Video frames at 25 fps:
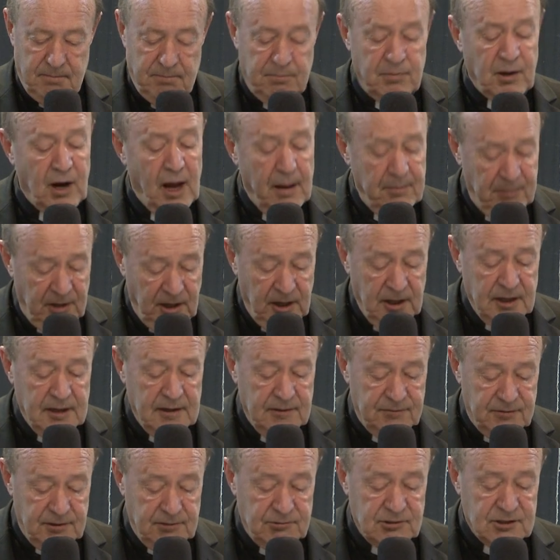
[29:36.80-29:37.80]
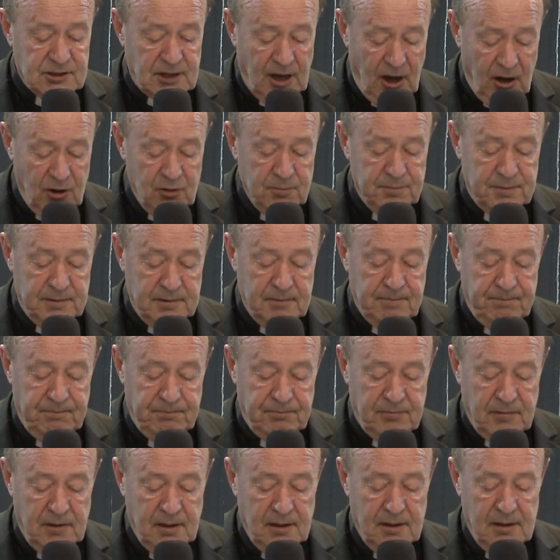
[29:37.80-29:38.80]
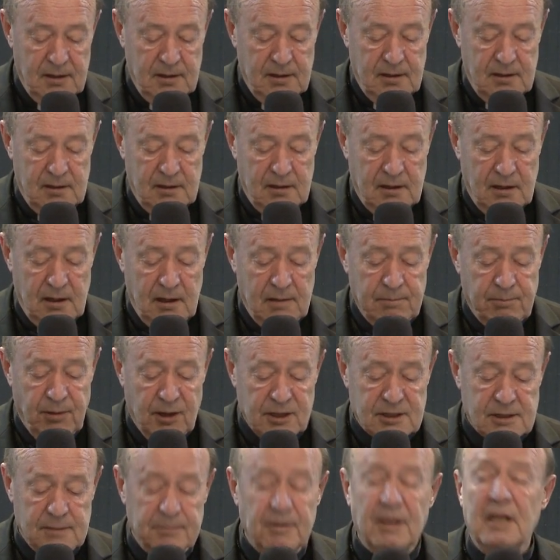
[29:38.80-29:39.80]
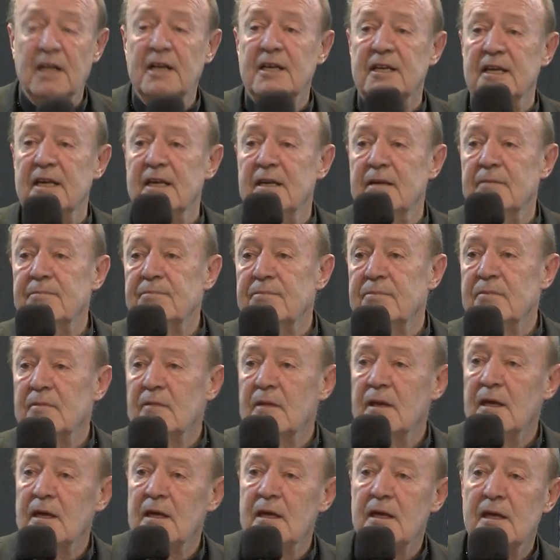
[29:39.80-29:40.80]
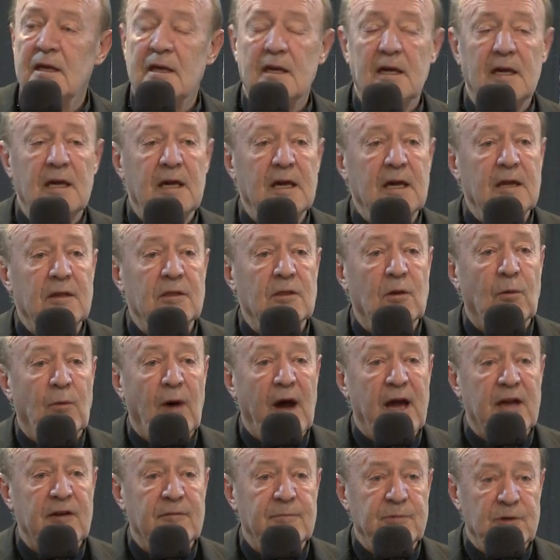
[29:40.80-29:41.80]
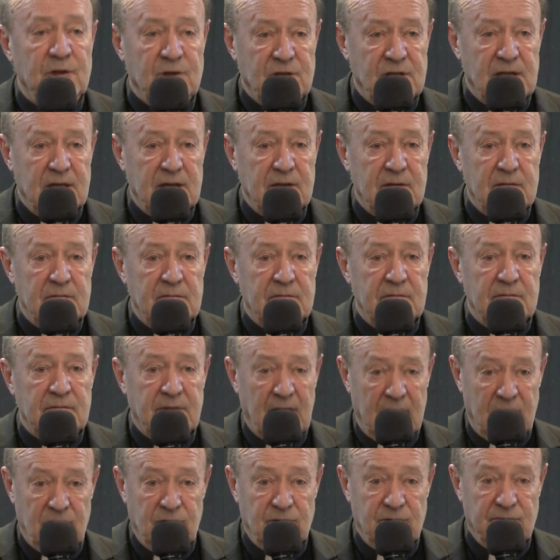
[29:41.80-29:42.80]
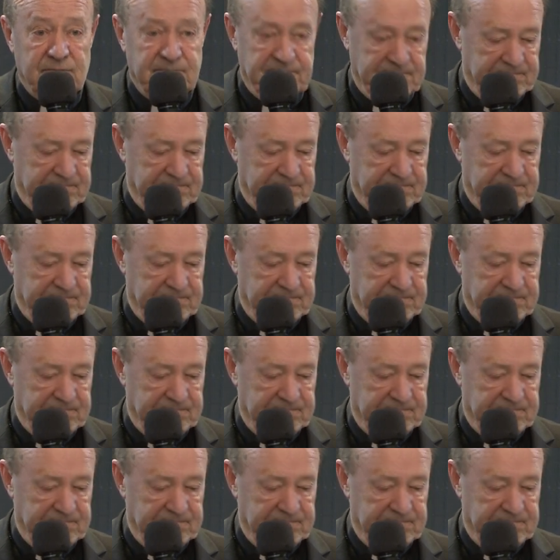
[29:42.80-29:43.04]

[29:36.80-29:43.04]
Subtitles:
But I believe there is hope and possibility in the way of beauty. Thank you.